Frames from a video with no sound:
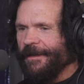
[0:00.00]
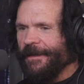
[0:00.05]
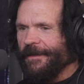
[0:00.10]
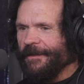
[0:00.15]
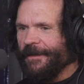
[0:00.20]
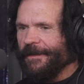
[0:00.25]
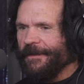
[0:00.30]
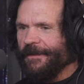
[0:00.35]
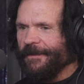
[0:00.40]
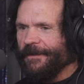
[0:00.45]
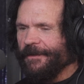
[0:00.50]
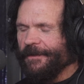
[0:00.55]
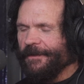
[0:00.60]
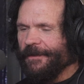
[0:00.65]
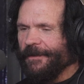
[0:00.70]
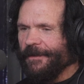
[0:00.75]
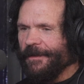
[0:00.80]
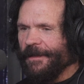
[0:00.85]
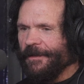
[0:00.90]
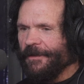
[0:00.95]
had like
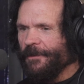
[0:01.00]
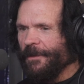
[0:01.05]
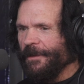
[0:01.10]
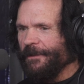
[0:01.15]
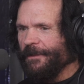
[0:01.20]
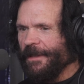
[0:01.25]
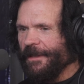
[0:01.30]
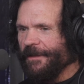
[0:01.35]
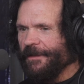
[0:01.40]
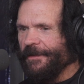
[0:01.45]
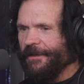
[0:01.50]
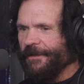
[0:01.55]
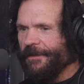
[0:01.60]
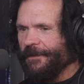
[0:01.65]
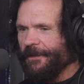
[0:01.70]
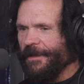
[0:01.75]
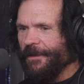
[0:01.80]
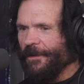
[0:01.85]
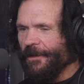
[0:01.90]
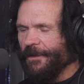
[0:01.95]
a twin brother and
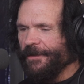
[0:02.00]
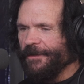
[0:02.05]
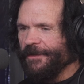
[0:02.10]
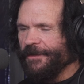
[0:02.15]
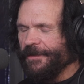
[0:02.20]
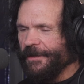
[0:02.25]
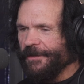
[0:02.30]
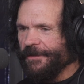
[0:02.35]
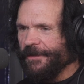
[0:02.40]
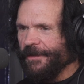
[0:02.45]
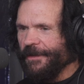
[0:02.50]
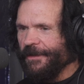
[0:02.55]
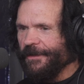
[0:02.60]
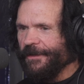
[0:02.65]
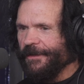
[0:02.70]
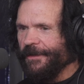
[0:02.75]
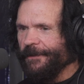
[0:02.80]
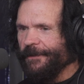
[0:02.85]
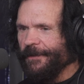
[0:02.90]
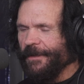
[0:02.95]
3 older
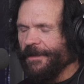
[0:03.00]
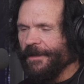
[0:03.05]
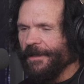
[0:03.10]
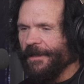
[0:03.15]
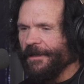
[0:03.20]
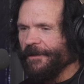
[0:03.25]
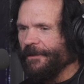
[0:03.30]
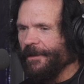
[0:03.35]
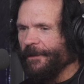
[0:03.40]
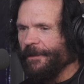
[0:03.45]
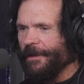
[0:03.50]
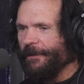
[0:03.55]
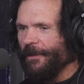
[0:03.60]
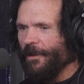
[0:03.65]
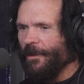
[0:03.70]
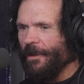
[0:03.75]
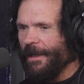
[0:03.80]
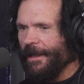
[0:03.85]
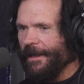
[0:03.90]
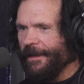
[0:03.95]
sisters. I grew up in
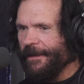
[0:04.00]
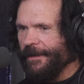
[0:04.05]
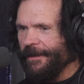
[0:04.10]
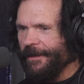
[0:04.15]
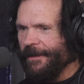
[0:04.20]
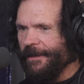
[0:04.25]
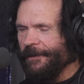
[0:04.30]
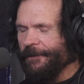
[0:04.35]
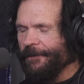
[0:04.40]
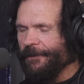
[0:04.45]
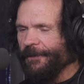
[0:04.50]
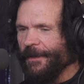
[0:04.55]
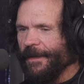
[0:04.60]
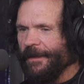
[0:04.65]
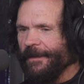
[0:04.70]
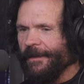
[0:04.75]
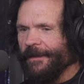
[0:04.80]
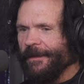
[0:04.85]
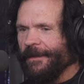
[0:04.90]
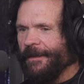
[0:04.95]
Milwaukee.
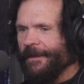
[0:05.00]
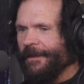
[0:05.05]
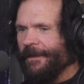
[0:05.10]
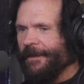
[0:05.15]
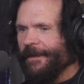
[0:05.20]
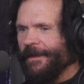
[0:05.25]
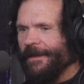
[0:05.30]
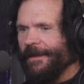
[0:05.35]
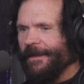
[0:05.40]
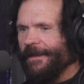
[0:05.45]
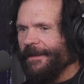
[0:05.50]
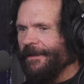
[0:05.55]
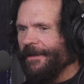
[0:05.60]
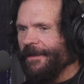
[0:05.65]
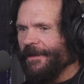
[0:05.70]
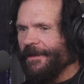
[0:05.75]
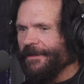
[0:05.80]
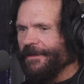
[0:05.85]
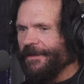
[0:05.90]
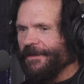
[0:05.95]
And,
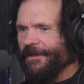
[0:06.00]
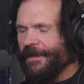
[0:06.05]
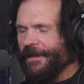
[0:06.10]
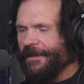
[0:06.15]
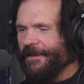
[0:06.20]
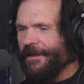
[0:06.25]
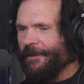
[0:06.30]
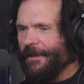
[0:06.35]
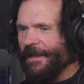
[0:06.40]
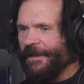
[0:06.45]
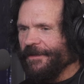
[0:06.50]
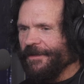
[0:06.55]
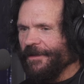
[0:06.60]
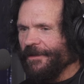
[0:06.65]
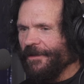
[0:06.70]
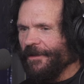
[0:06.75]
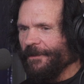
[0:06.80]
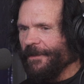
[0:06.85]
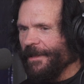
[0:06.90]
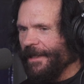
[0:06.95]
it's just like they
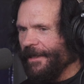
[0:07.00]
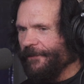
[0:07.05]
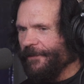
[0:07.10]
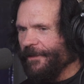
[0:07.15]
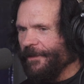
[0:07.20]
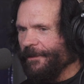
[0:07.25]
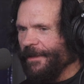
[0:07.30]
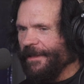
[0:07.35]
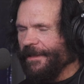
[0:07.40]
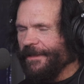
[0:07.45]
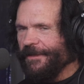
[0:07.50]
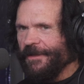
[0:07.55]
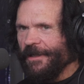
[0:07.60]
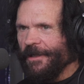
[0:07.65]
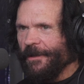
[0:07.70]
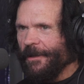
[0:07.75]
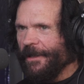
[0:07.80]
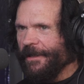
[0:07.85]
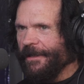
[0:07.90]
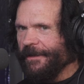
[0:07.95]
mentioned, Bradford Beach,
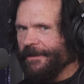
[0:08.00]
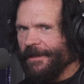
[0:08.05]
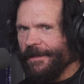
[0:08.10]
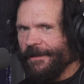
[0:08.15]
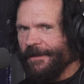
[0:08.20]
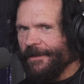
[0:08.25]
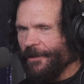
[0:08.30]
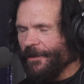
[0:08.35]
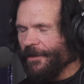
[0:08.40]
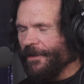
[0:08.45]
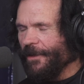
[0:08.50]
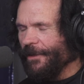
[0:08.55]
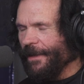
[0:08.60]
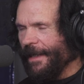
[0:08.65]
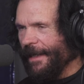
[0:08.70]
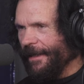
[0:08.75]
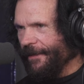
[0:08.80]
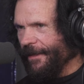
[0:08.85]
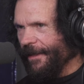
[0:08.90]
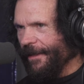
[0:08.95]
go
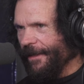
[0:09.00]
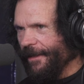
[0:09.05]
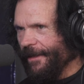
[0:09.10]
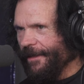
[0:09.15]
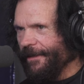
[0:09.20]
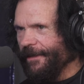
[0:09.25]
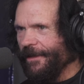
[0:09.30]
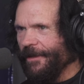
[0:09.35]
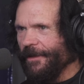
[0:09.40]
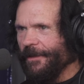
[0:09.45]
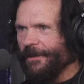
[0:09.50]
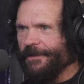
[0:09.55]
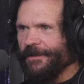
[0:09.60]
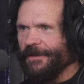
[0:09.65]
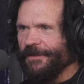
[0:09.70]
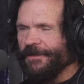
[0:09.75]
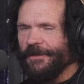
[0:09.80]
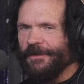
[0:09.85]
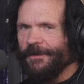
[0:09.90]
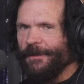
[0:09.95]
down there.
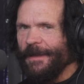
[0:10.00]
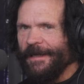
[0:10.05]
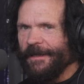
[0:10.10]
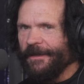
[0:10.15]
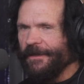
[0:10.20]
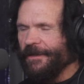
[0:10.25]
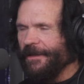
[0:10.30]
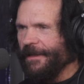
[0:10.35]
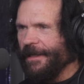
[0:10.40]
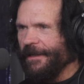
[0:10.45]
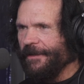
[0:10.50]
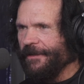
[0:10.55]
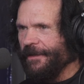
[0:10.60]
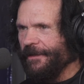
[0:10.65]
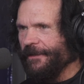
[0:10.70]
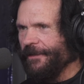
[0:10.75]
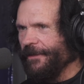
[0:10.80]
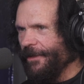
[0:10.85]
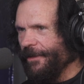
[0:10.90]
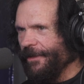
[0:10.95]
This is back in the
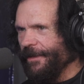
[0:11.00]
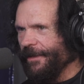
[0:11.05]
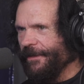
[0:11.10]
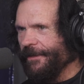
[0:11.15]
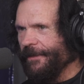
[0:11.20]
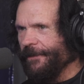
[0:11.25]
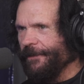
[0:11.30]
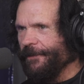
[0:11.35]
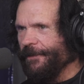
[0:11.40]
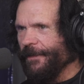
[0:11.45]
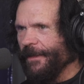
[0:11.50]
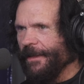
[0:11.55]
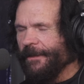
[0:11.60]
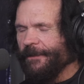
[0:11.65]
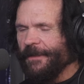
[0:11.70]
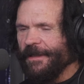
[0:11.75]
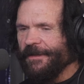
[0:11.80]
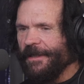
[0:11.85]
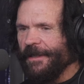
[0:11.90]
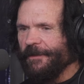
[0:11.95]
1930s.
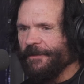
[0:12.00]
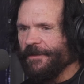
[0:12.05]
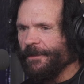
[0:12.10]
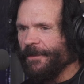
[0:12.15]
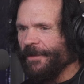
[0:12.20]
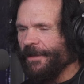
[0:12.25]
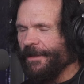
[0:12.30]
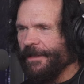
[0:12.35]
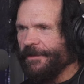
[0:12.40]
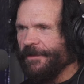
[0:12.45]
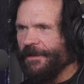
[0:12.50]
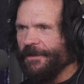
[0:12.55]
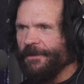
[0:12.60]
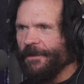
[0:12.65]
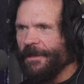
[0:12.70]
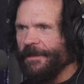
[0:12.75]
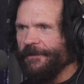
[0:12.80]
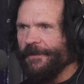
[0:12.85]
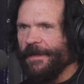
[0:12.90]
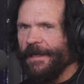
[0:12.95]
My dad was born in
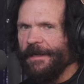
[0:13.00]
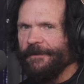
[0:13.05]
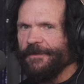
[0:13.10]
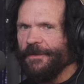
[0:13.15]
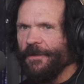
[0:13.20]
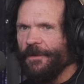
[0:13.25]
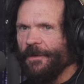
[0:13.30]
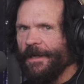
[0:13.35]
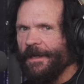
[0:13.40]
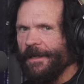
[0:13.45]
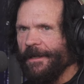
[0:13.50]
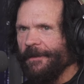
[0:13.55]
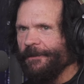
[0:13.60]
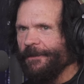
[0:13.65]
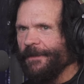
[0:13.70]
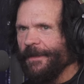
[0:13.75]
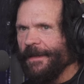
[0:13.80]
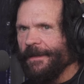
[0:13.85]
1925. So,